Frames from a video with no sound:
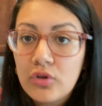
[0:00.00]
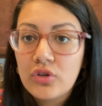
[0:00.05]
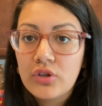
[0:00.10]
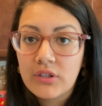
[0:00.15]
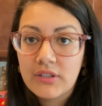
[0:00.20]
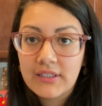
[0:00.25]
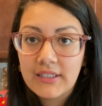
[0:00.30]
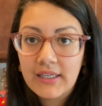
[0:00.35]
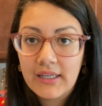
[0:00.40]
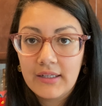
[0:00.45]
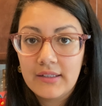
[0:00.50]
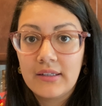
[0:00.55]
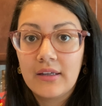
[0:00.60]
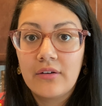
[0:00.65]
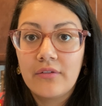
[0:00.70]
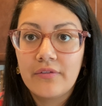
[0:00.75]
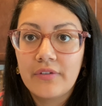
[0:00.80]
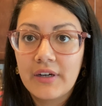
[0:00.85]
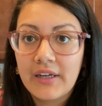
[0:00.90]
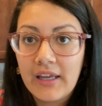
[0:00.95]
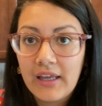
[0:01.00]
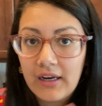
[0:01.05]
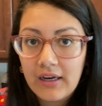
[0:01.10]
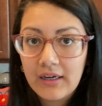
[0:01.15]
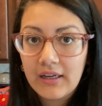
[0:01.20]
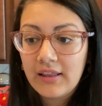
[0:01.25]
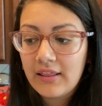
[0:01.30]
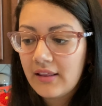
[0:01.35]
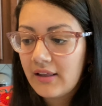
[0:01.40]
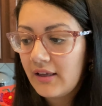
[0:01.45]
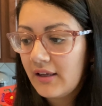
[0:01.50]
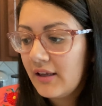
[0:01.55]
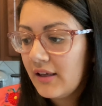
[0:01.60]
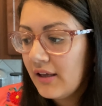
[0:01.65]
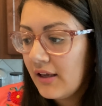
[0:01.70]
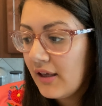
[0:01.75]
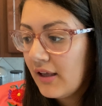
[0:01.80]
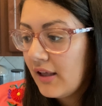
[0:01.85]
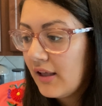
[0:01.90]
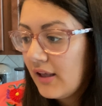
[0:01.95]
just in case I don't forget anything.
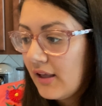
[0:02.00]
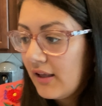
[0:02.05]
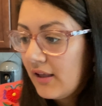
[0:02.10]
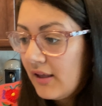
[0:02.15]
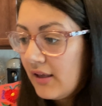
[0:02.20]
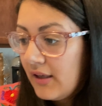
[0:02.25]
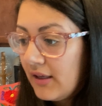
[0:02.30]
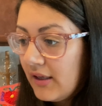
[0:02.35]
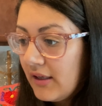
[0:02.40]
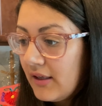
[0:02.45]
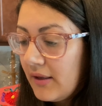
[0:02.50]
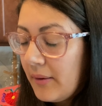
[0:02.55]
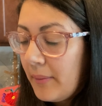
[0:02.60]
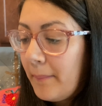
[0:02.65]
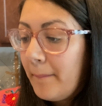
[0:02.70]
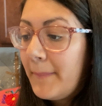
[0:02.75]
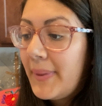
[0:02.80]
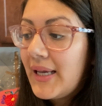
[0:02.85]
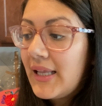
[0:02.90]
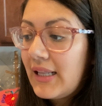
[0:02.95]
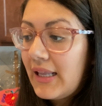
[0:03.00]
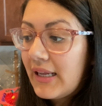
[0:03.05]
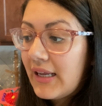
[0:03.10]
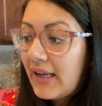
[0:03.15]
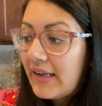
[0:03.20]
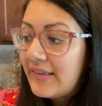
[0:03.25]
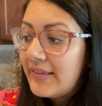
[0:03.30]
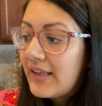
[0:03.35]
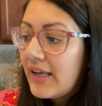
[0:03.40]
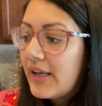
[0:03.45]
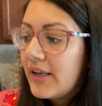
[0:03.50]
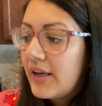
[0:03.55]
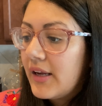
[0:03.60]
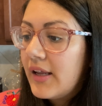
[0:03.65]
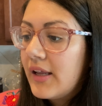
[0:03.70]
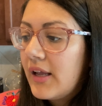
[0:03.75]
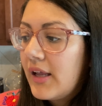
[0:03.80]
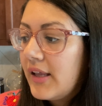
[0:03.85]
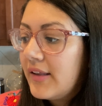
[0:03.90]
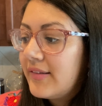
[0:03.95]
But like I said,
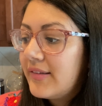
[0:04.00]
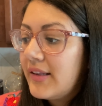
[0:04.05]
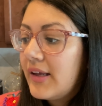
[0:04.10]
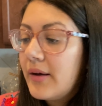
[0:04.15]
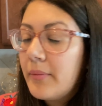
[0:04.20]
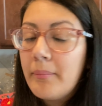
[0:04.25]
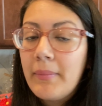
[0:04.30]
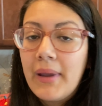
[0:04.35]
it's a